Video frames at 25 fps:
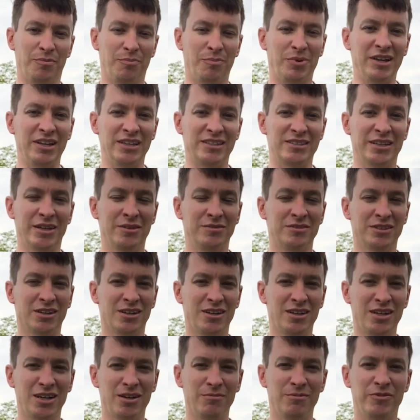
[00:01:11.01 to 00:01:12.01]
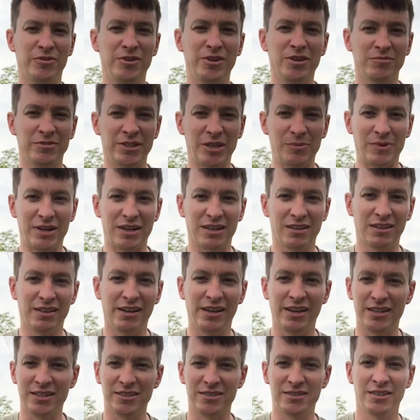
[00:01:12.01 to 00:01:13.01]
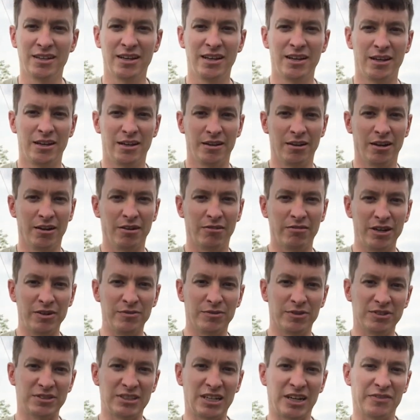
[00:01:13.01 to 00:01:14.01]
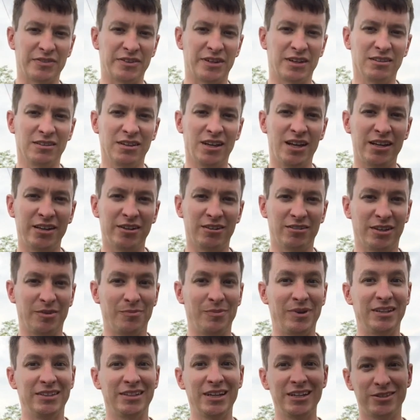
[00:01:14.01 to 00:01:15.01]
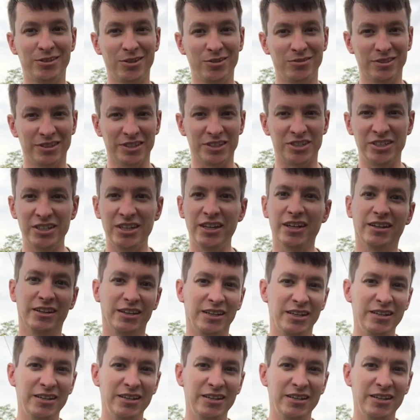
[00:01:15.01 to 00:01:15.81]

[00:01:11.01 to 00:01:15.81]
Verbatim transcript: But at the same time, if you come take my class in Greenville, South Carolina, you're like, man, that dude's legit.